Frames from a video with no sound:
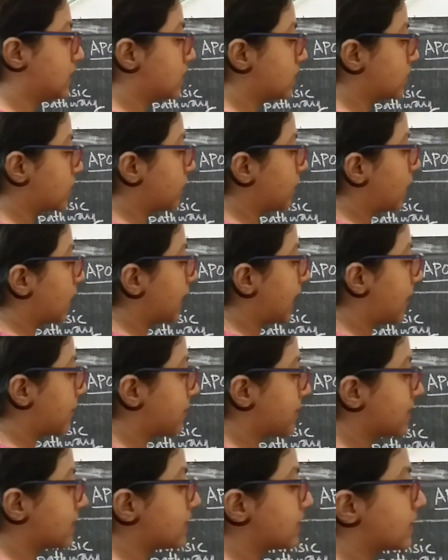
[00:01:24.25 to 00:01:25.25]
So what
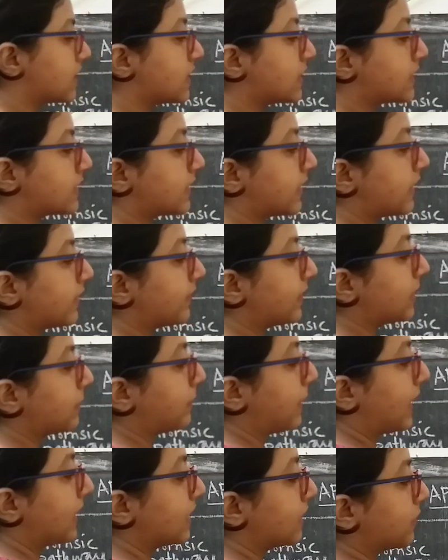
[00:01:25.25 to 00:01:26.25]
happens? This cell will
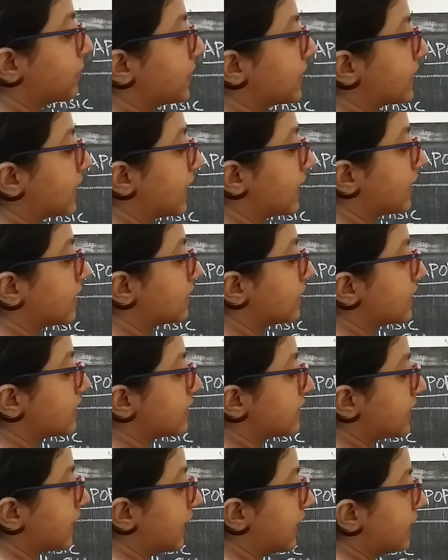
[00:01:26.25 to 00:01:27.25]
bind with another
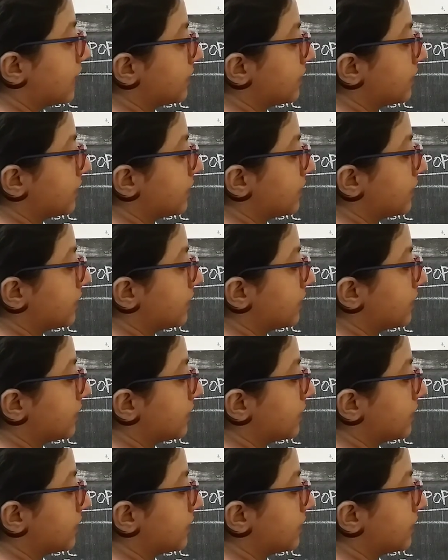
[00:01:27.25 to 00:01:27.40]
cell.